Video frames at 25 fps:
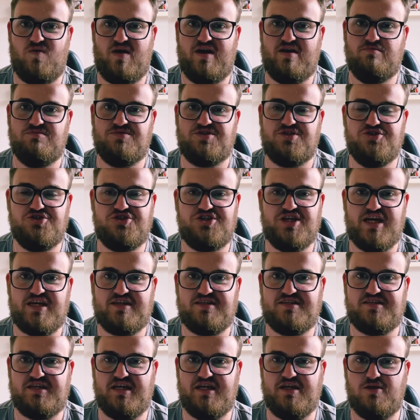Adams and Jack
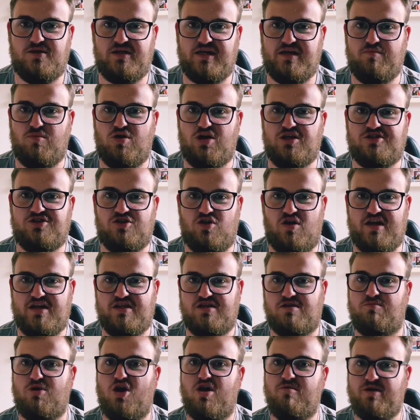Steele in my side at
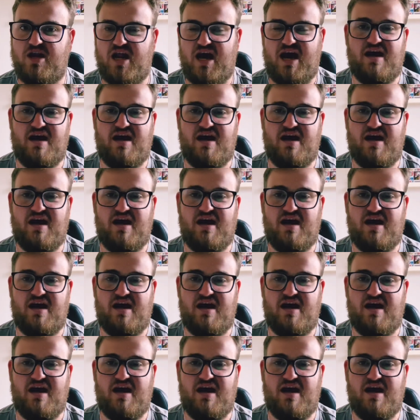the moment.